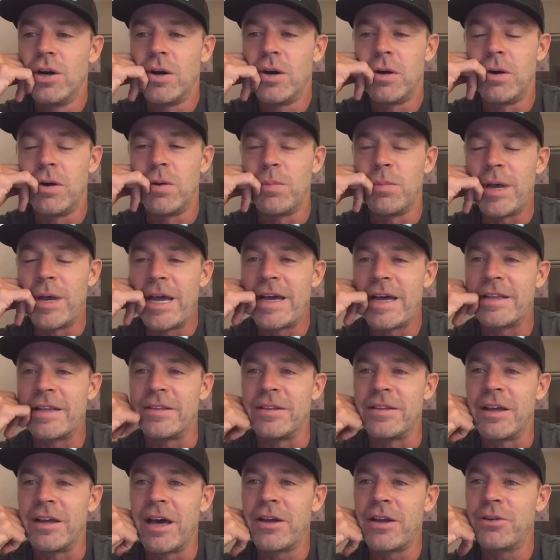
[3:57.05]
oh man,
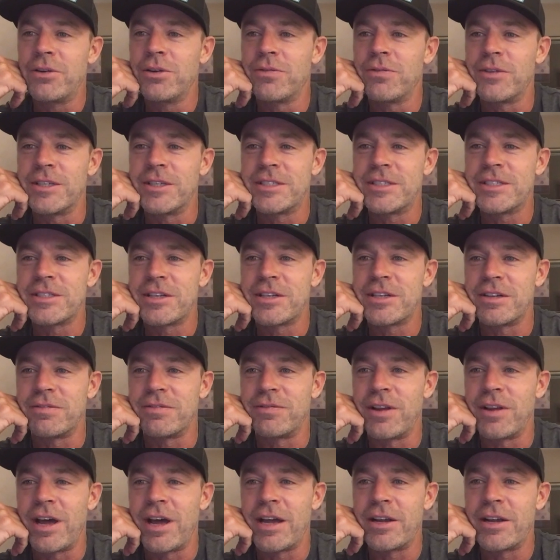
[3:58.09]
I don't know if this is going to
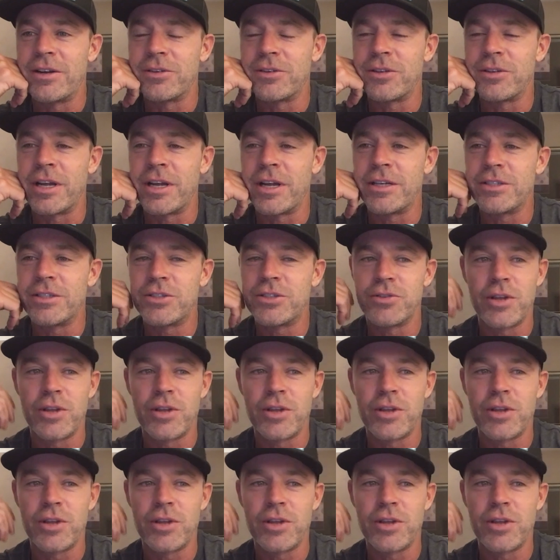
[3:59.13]
fly here tonight.